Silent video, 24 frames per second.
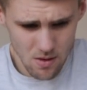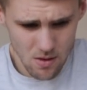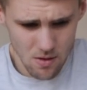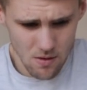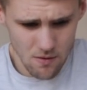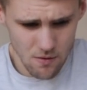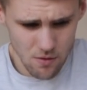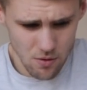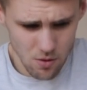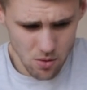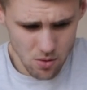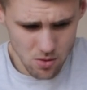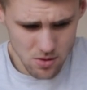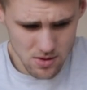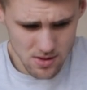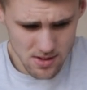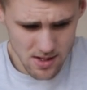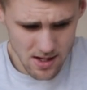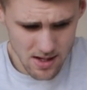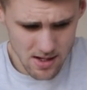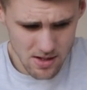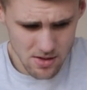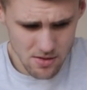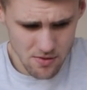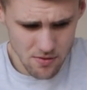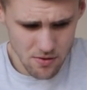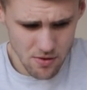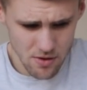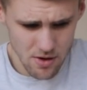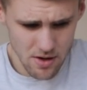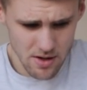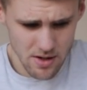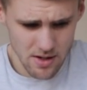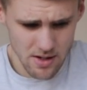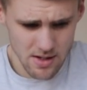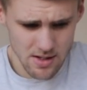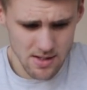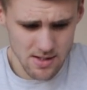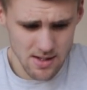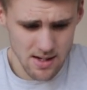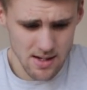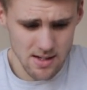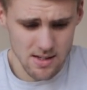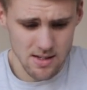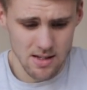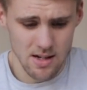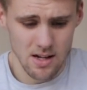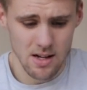for stage 3, it
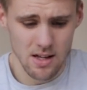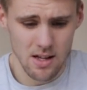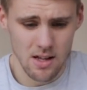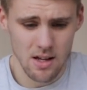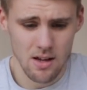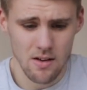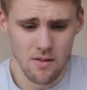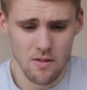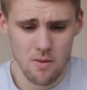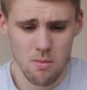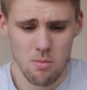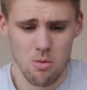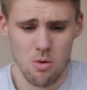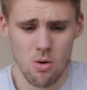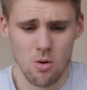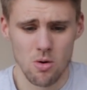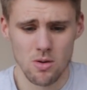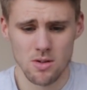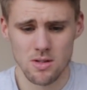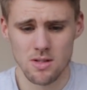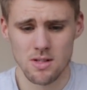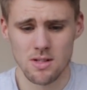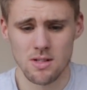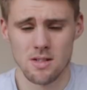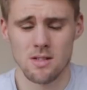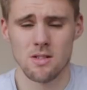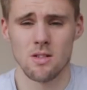says click here for prices.